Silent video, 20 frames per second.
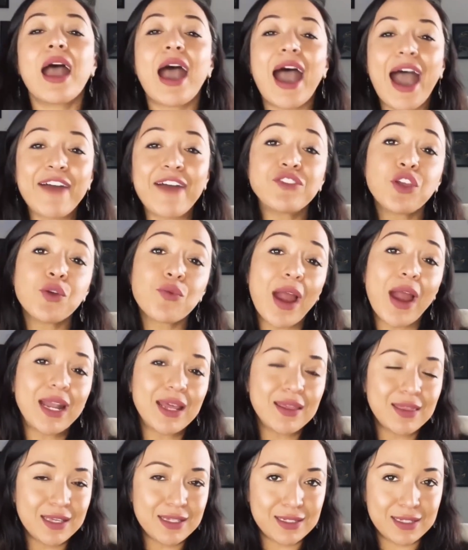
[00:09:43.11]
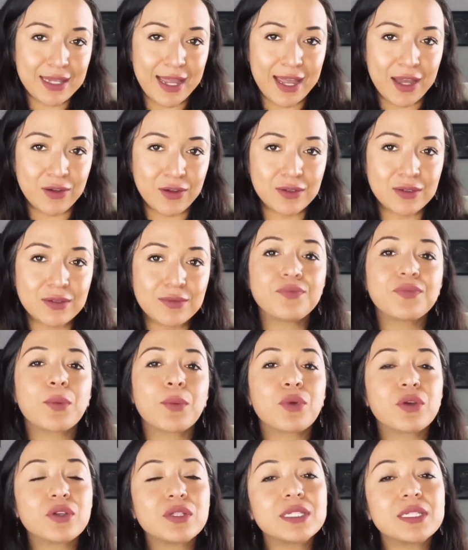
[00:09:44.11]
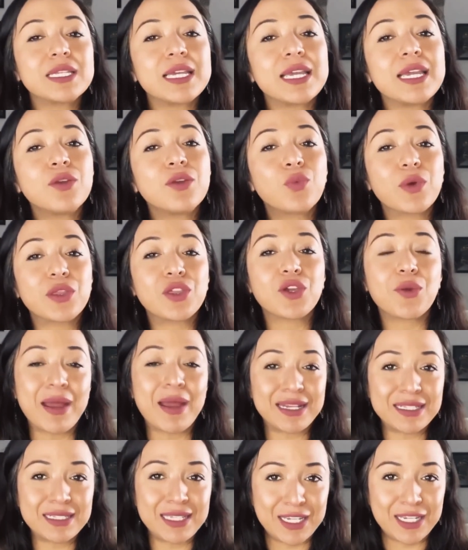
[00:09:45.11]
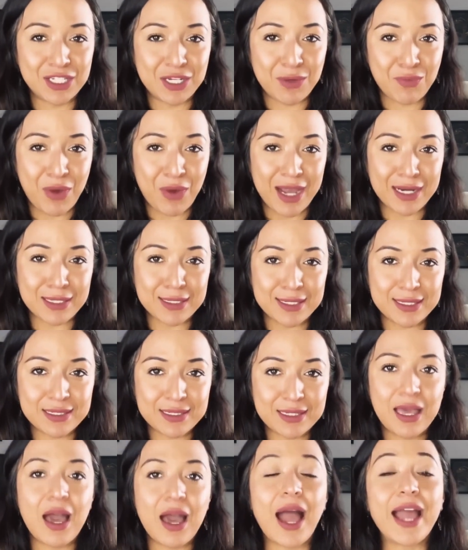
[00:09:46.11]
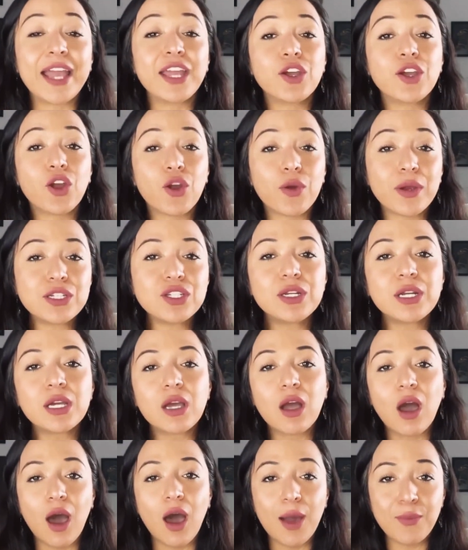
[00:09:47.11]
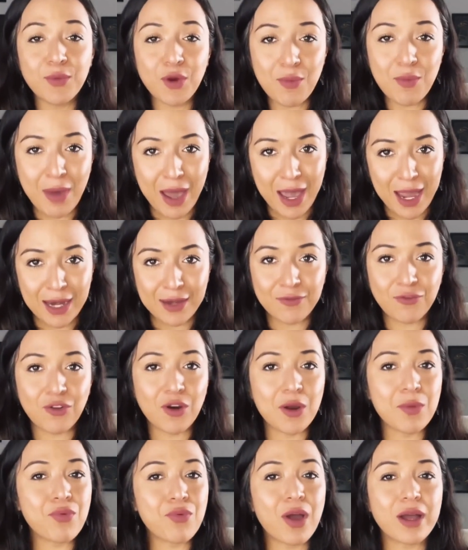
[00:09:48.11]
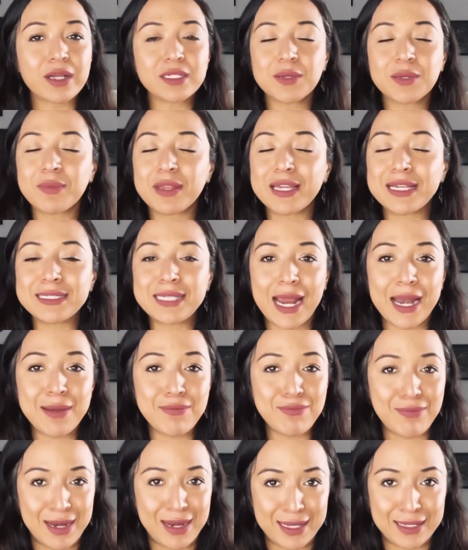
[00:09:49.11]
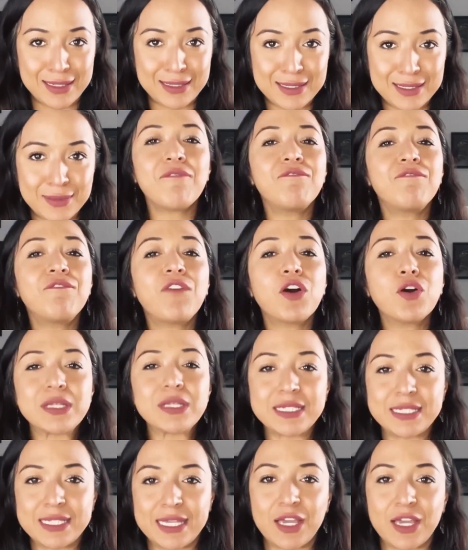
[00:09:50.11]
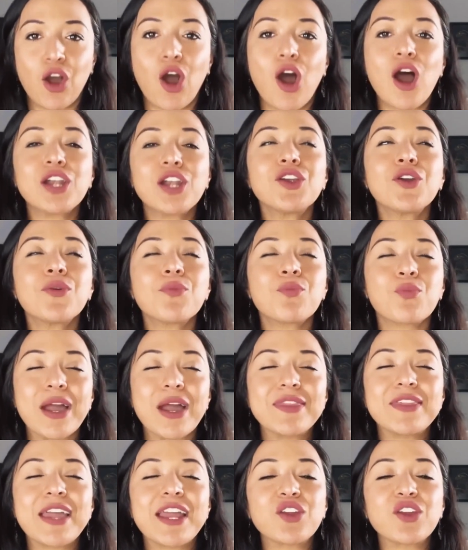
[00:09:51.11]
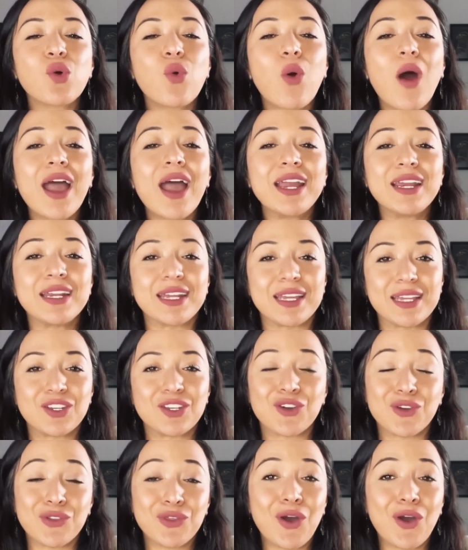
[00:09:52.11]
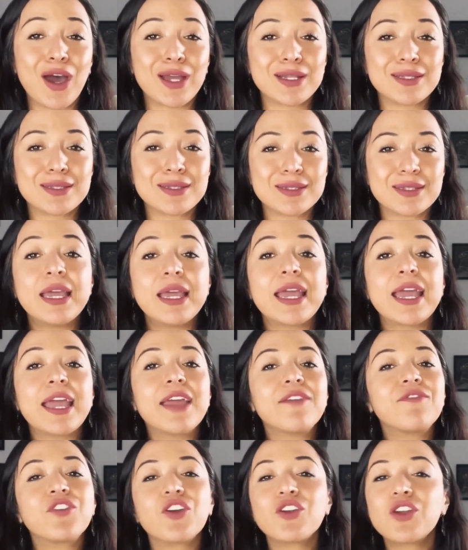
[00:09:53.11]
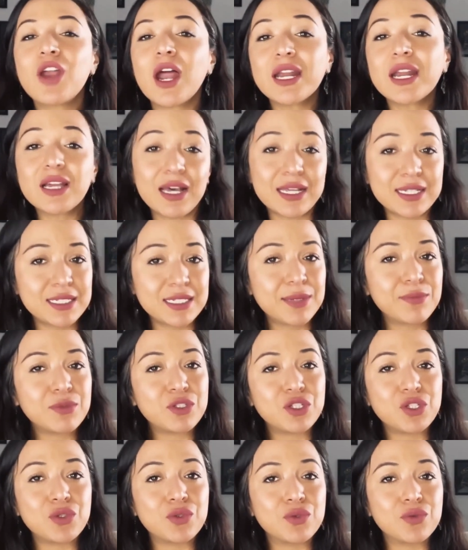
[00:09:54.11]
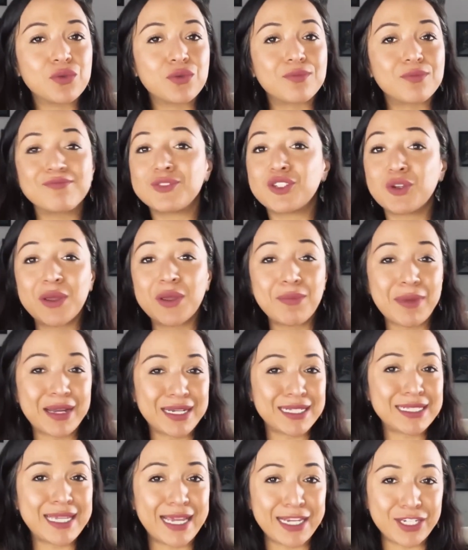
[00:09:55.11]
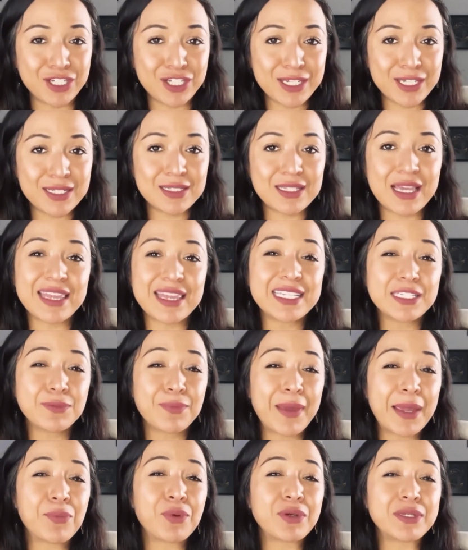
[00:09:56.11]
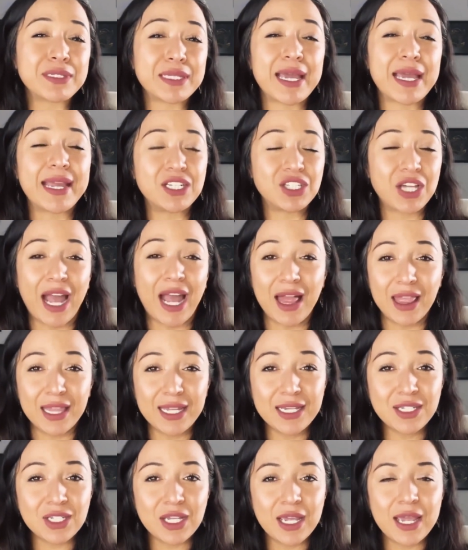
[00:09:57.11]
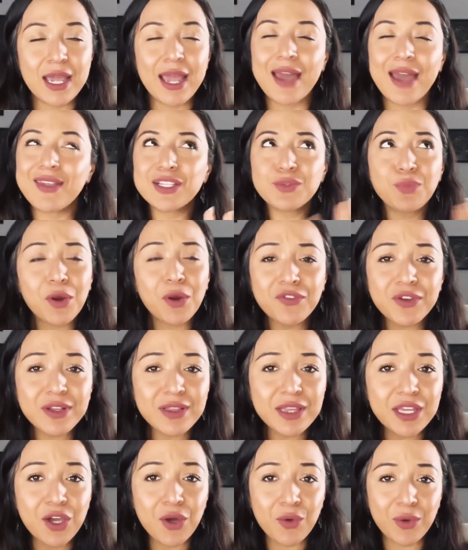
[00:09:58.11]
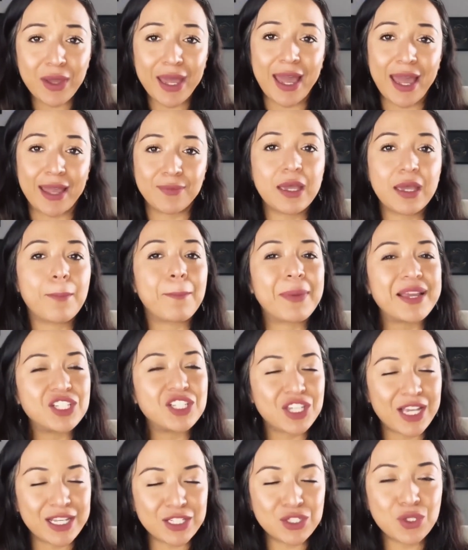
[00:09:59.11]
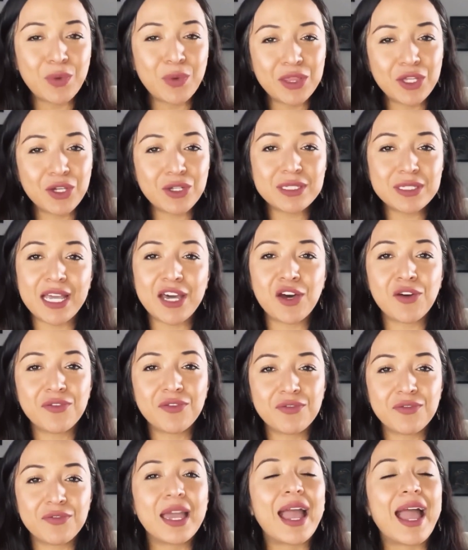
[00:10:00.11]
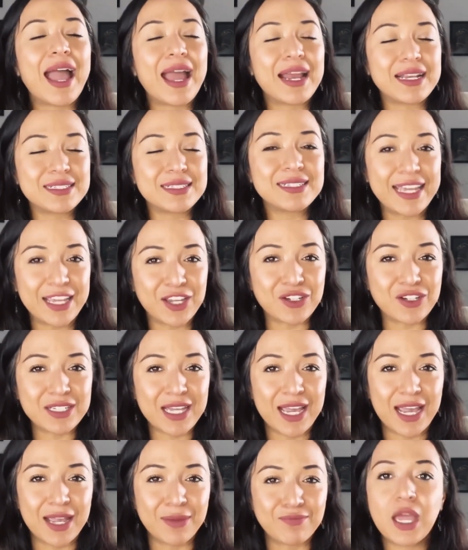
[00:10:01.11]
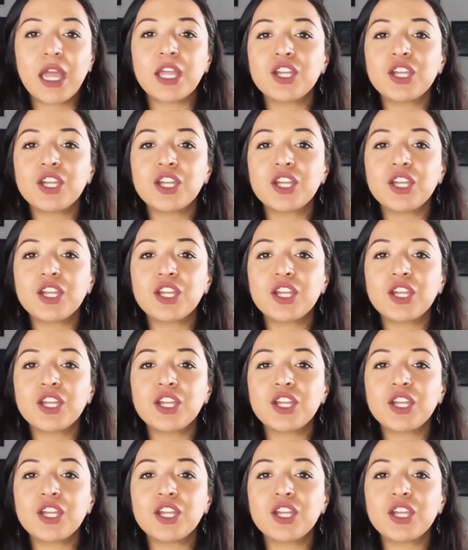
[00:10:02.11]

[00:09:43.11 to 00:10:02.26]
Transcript: After writing these down, proceed with your meditation practice. I encourage you to calm your mind for approximately 10 minutes, focusing on your breath and quieting your thoughts. If you're not accustomed to doing meditations, this may present a challenge, and that's perfectly okay. Be gentle with yourself and take your time.